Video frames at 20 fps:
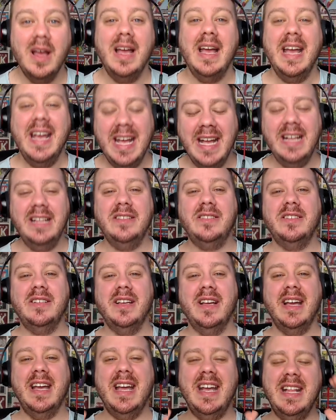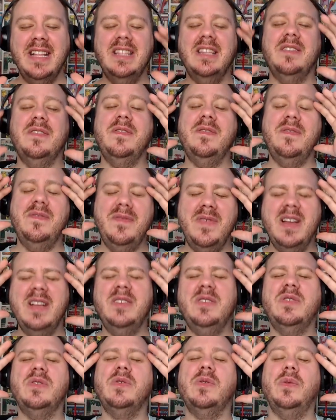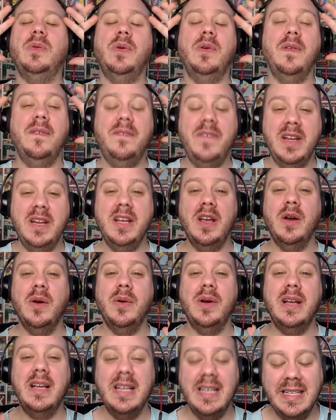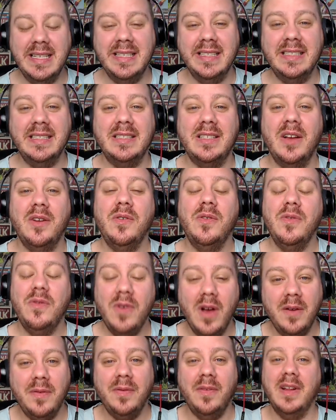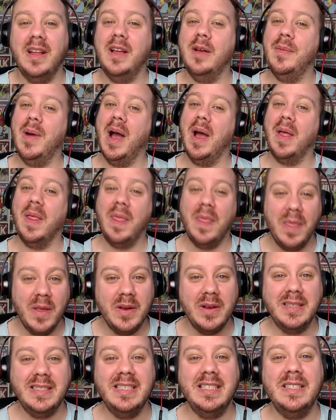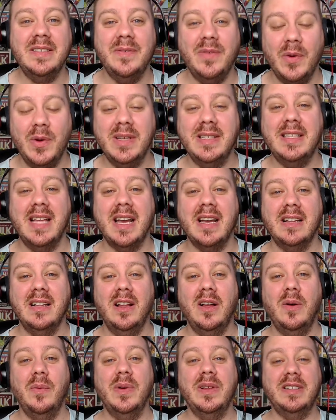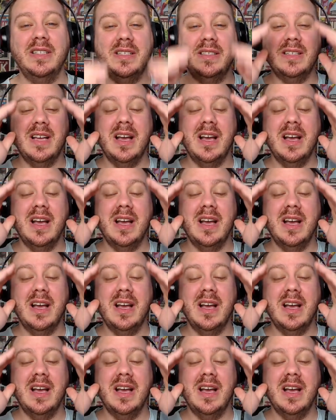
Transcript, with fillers: Each individual video is roughly about 30 to 40 seconds long, which is